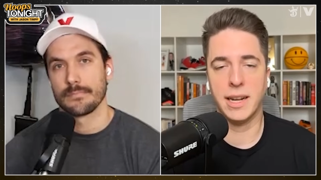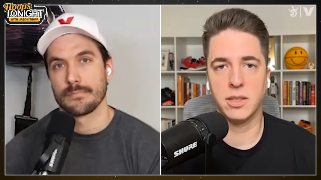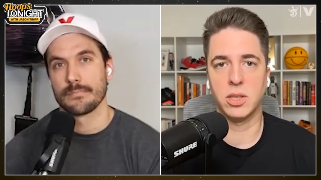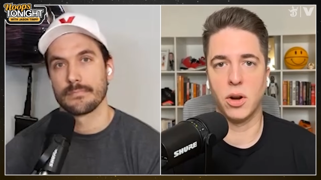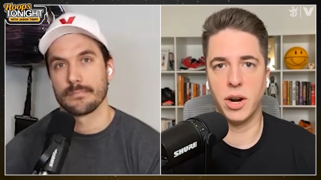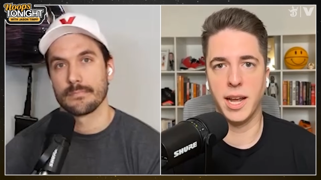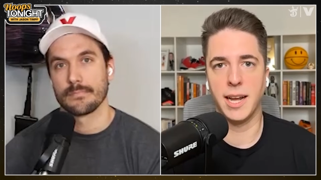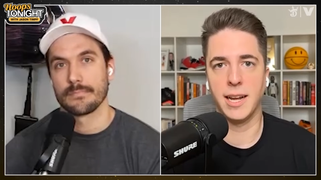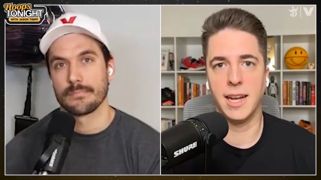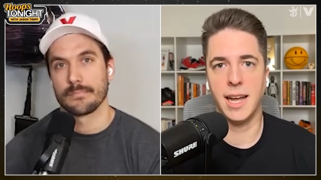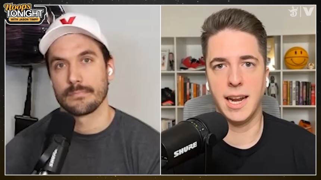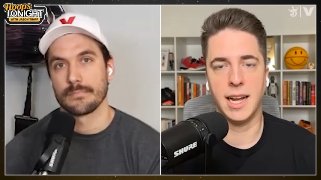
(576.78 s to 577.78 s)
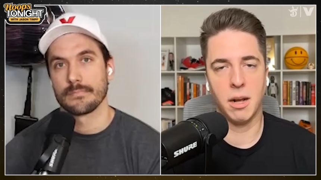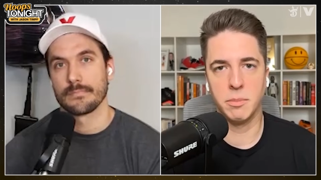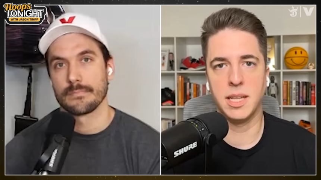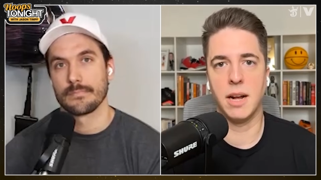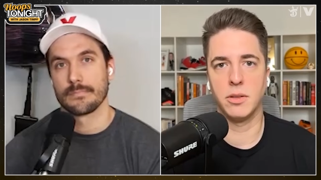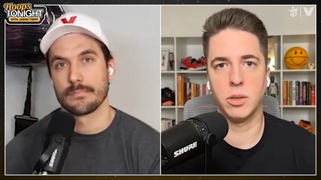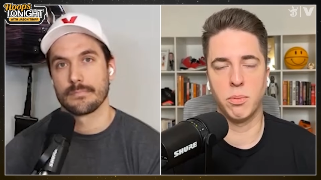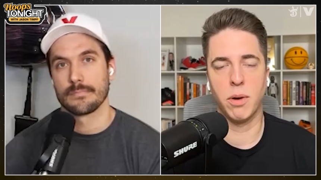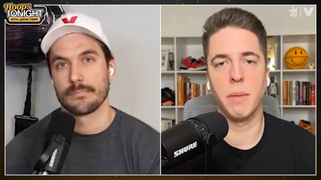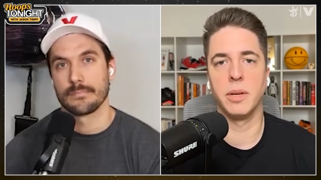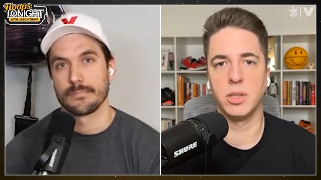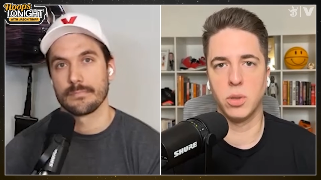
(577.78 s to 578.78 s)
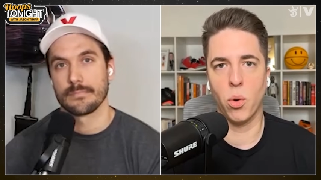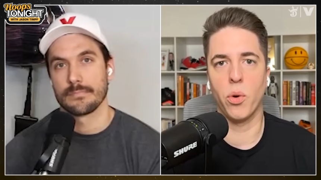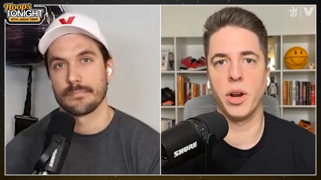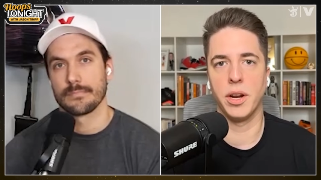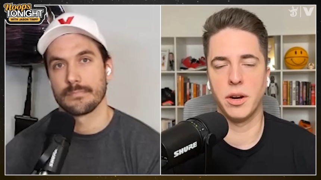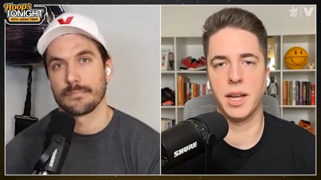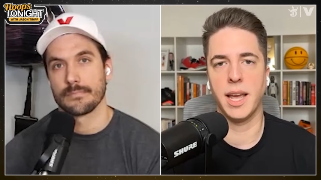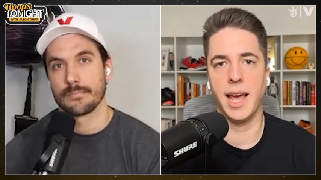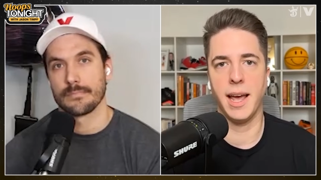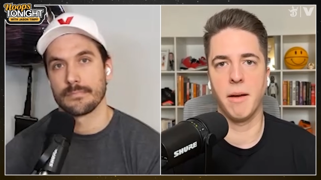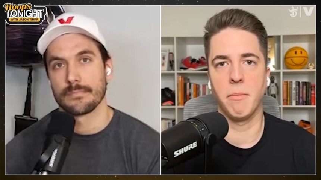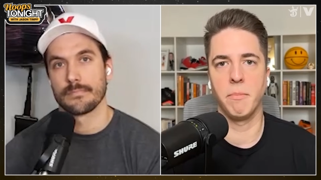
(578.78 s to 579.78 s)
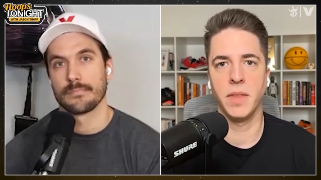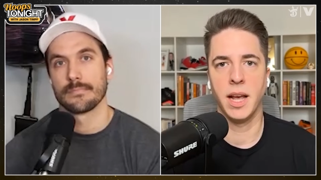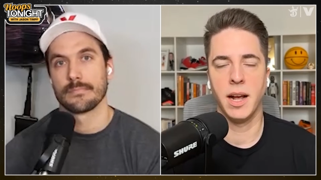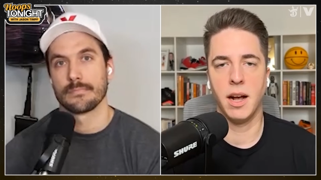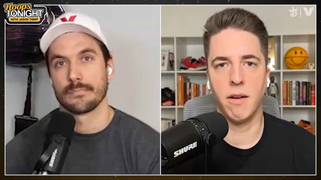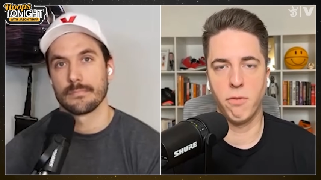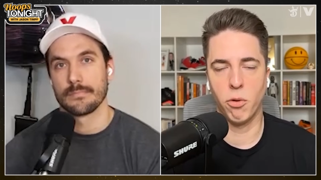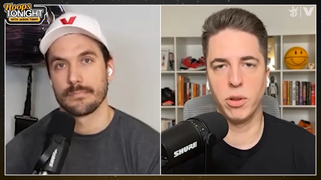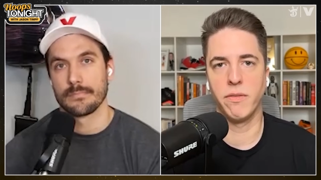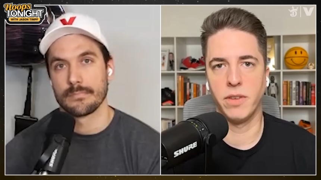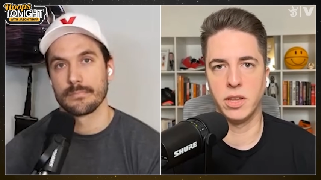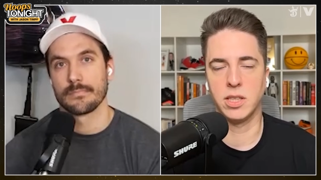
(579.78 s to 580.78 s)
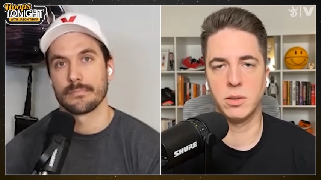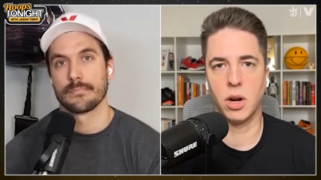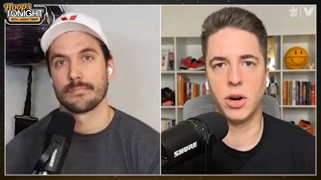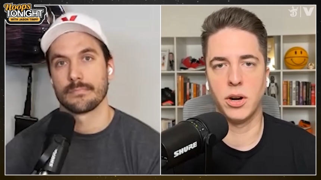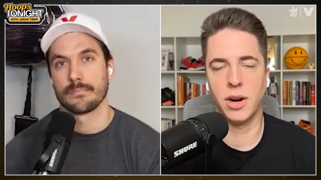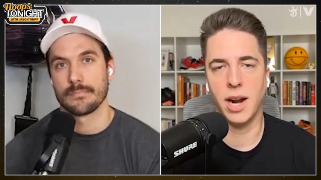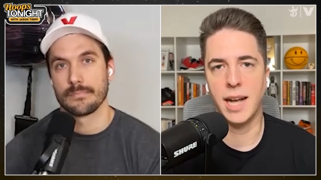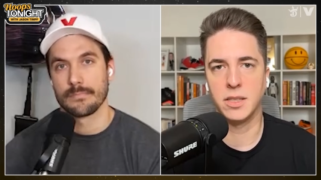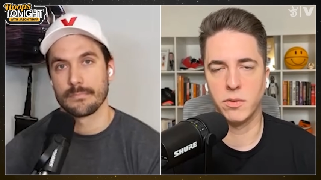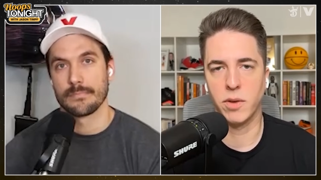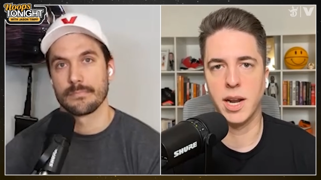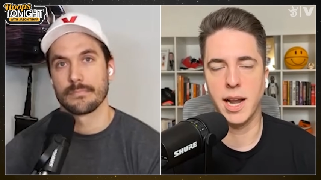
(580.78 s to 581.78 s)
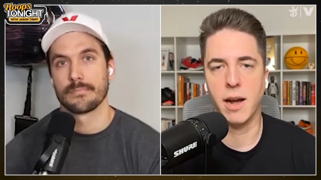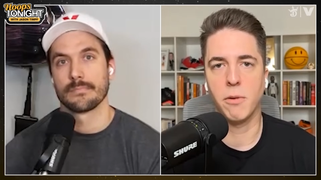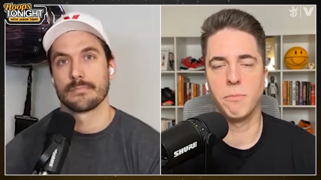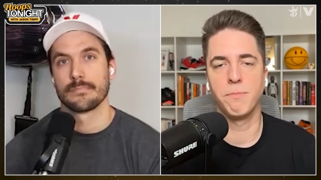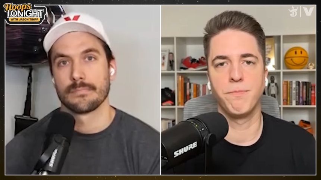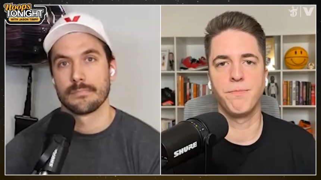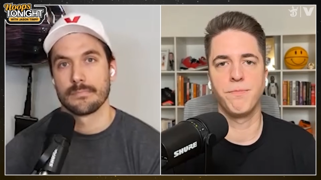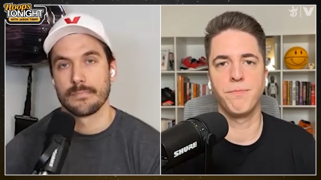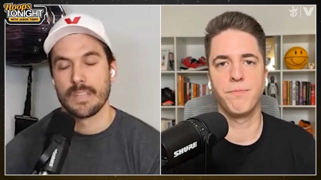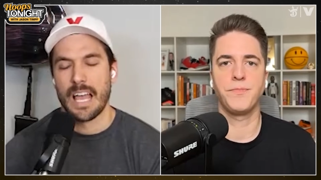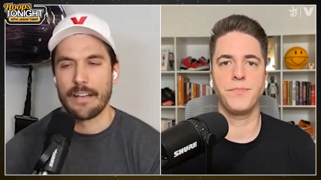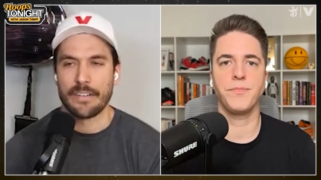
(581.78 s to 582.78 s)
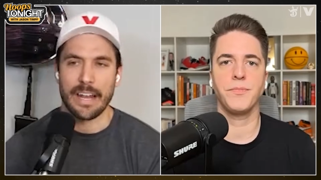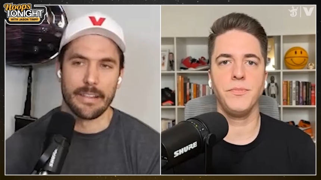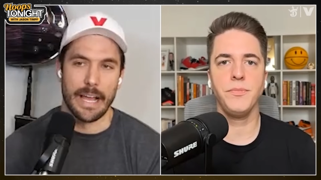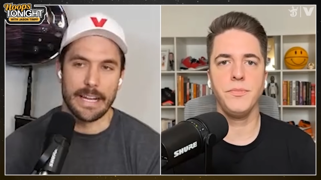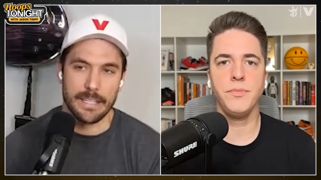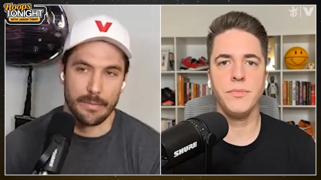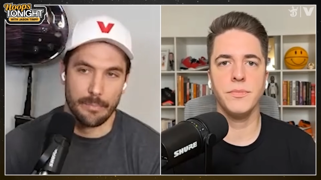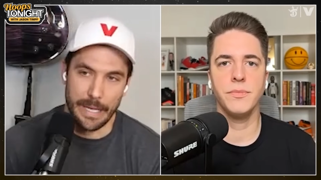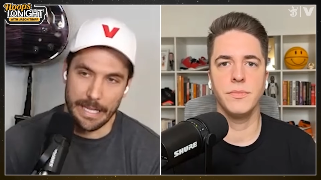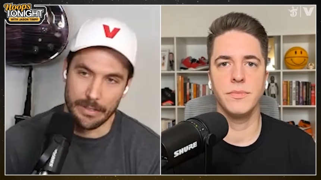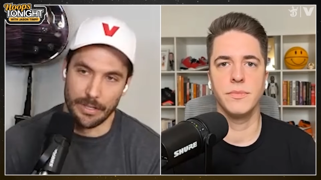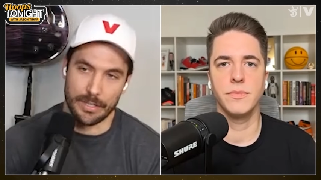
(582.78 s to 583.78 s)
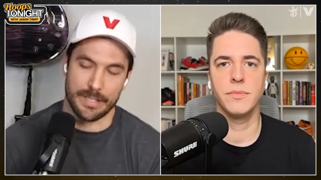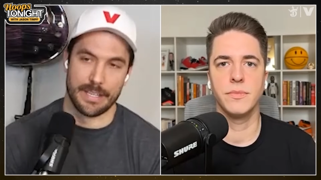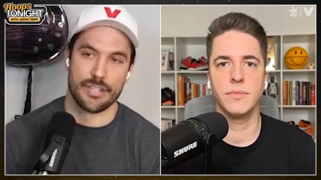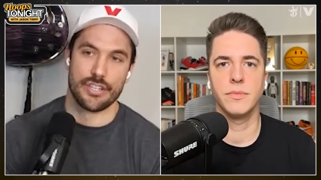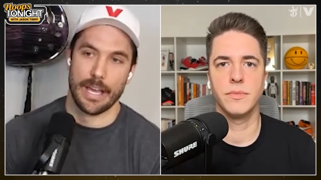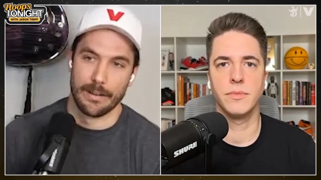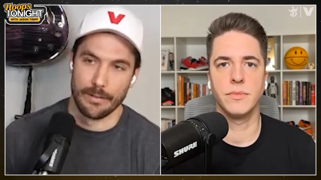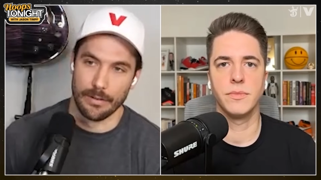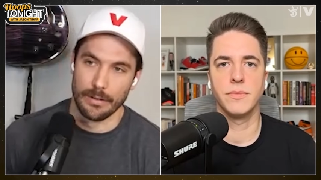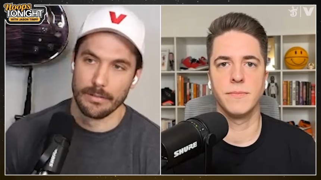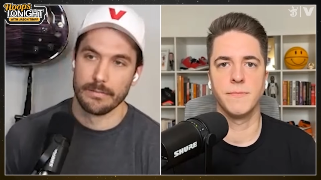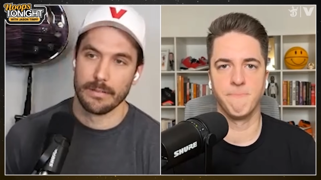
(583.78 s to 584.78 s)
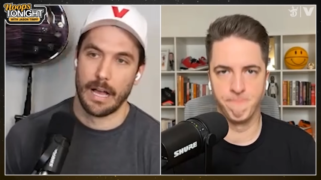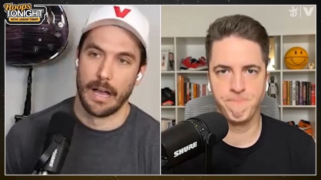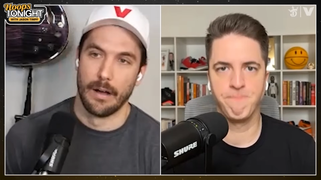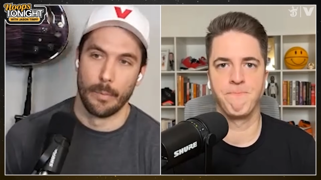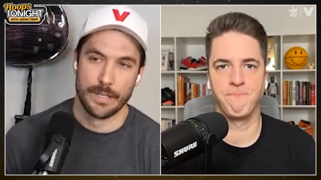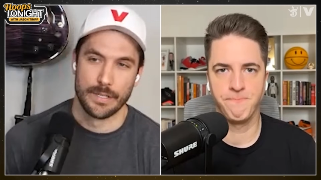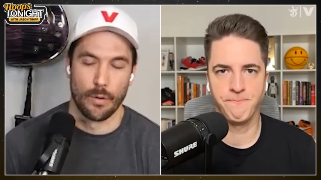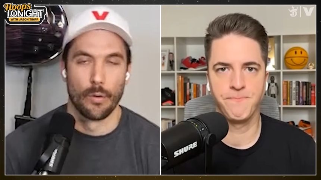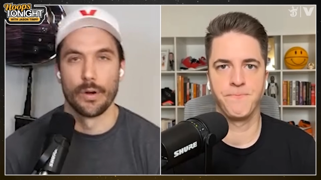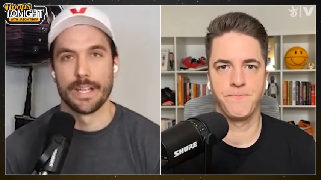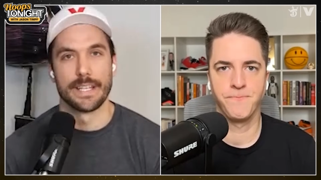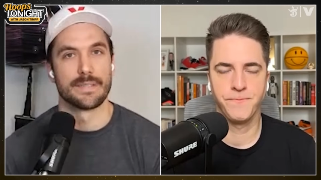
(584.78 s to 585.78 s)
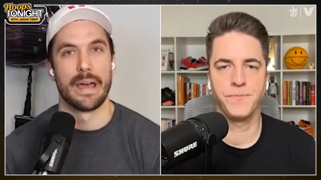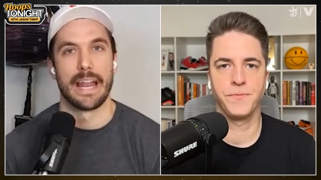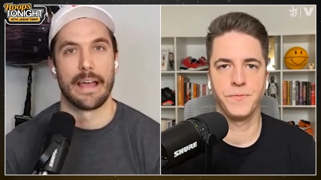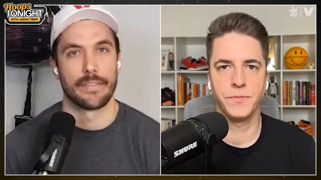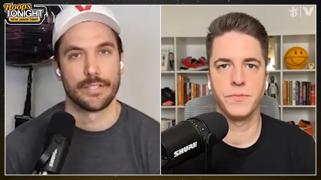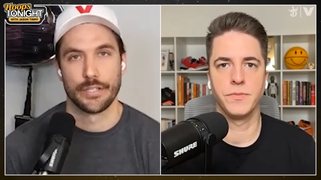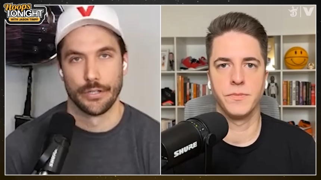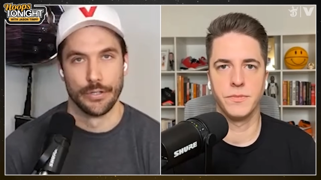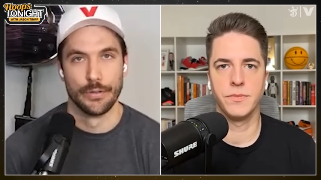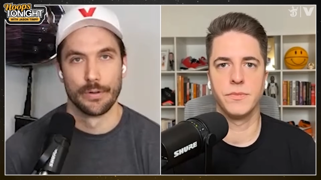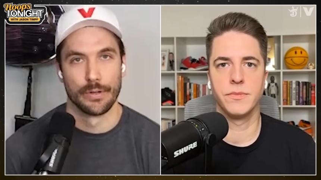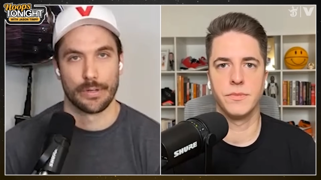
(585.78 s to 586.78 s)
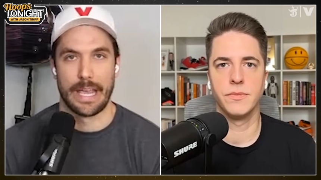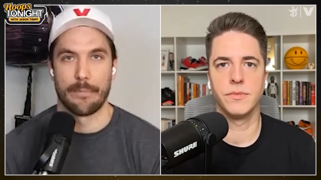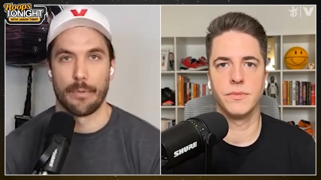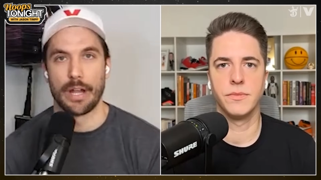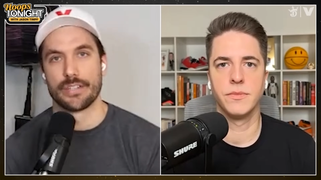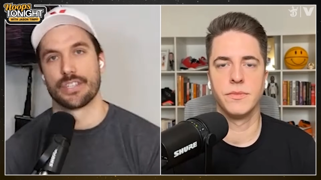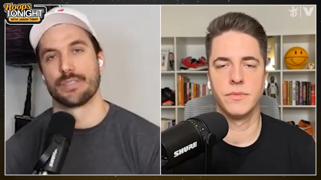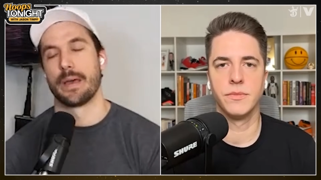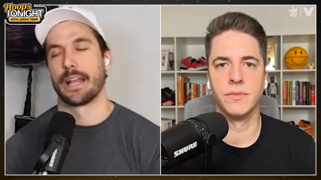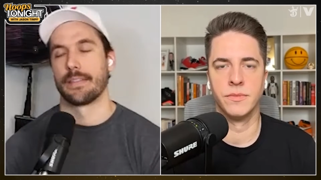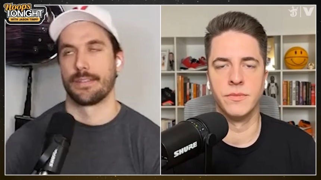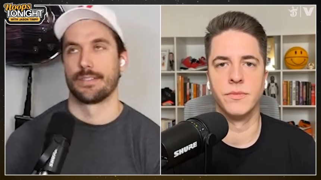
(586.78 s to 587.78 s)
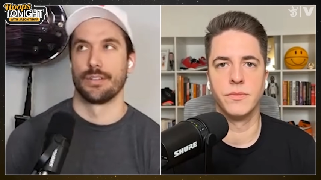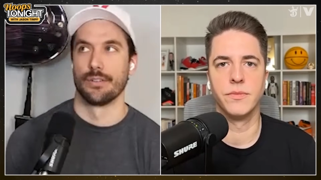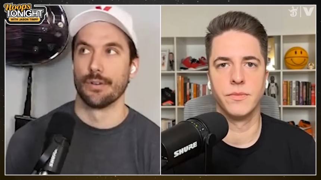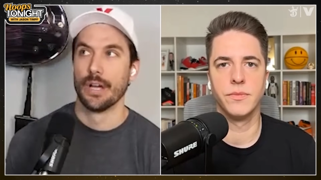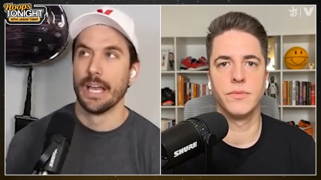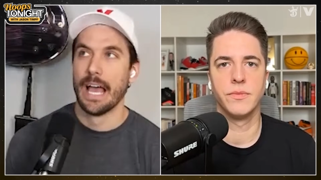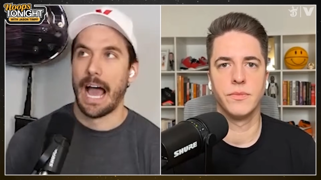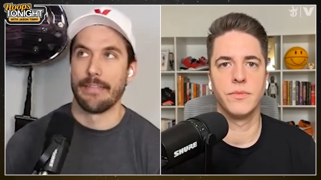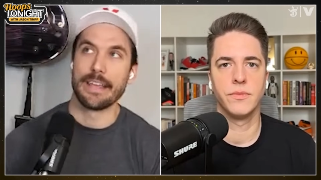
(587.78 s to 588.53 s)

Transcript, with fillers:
Speaker 1: to starting, and it comes down to probably Taurean or Cam uh, for the fifth starter as of right now.
Speaker 2: I've kind of liked the big looks in general uh, when Taurean's been at the two or Cam Reddish has been mm-hmm. at the two. I